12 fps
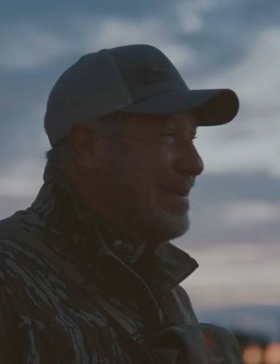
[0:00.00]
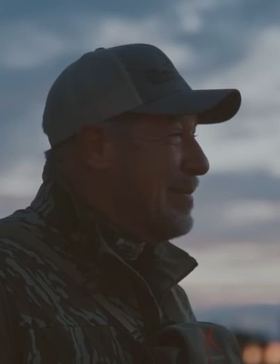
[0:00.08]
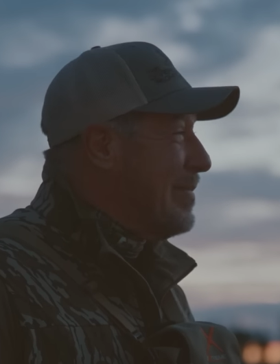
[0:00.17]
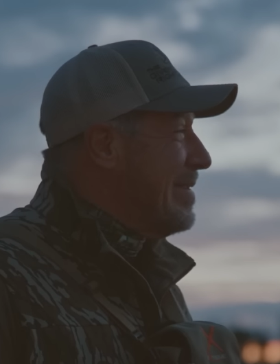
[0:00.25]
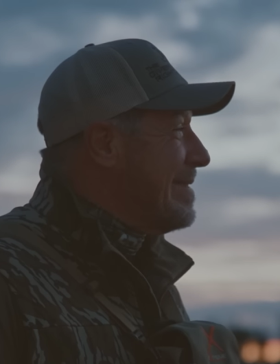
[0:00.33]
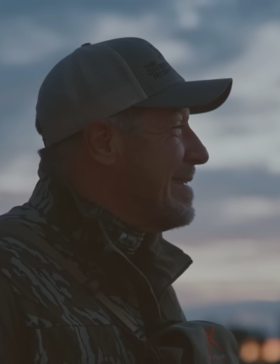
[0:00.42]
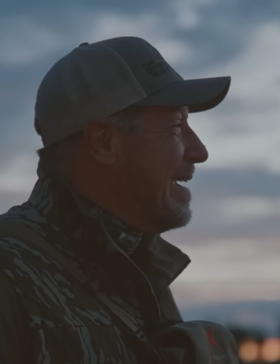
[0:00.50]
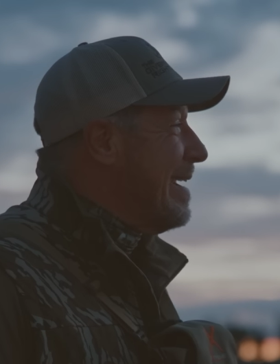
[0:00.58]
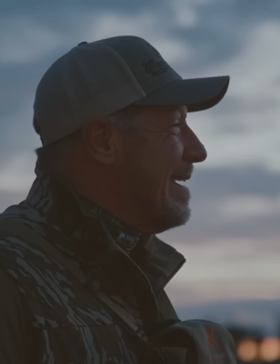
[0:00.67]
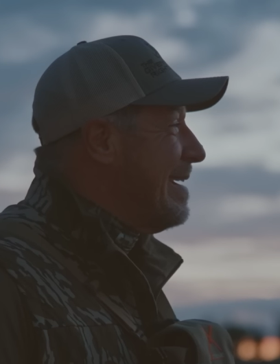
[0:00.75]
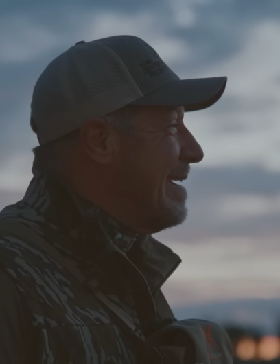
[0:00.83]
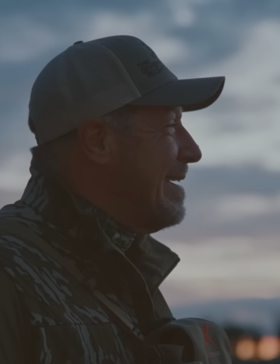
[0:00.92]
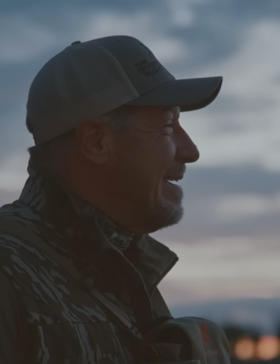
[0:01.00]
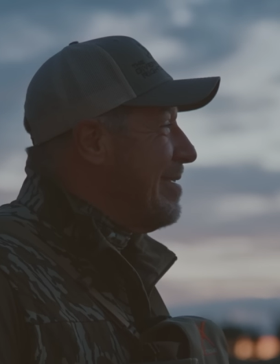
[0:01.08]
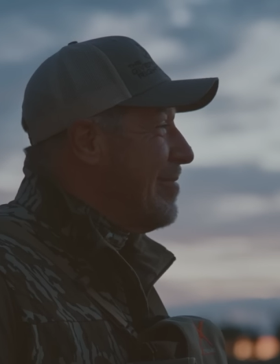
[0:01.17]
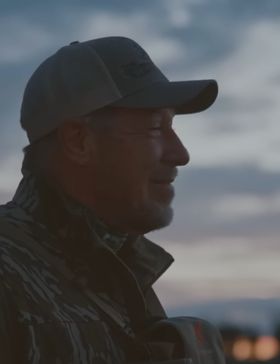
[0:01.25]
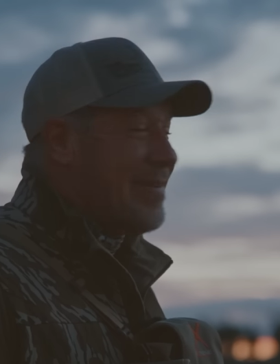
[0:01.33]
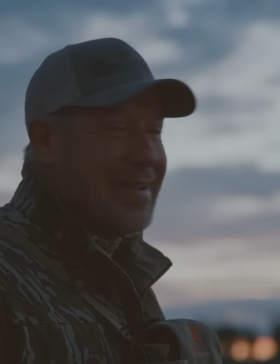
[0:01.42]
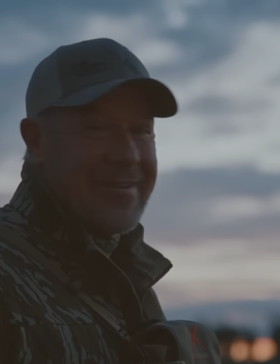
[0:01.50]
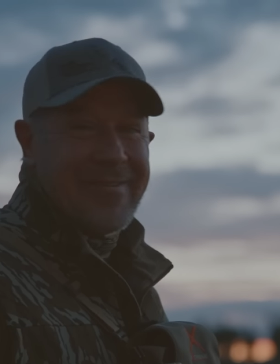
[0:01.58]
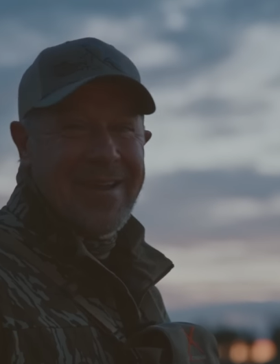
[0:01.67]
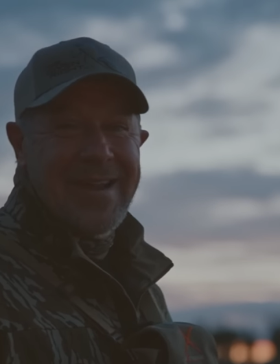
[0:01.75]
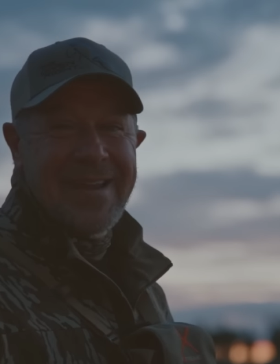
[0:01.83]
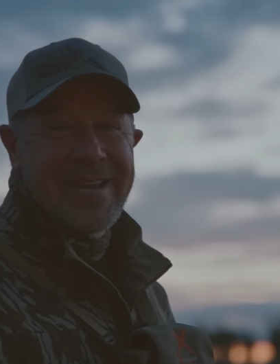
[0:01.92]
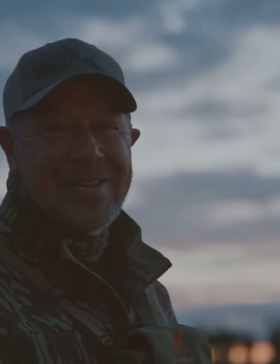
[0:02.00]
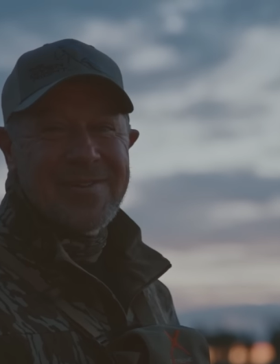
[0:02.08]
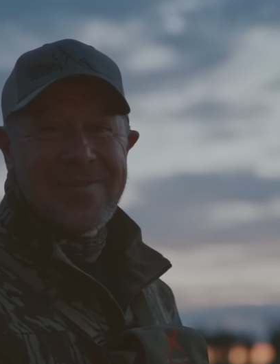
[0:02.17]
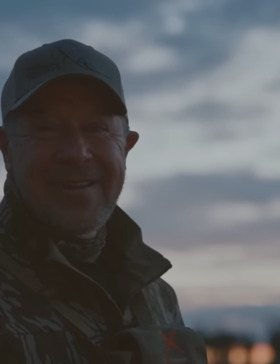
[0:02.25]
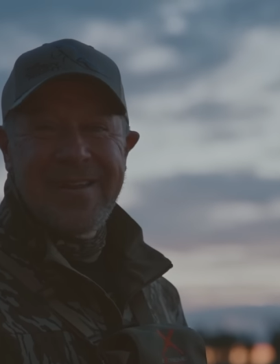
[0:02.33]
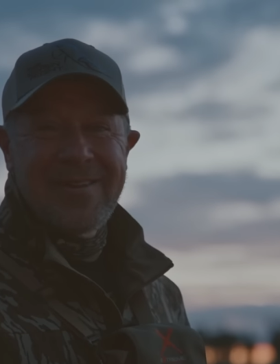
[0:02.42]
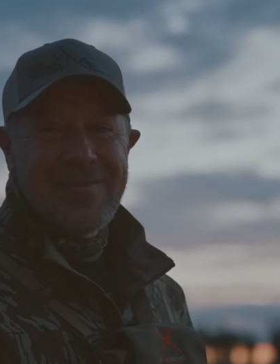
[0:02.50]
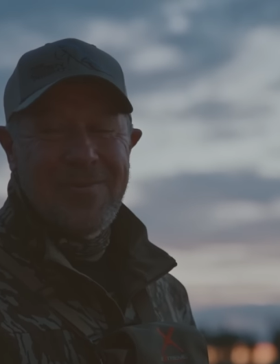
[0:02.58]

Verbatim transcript: But we've got great history here.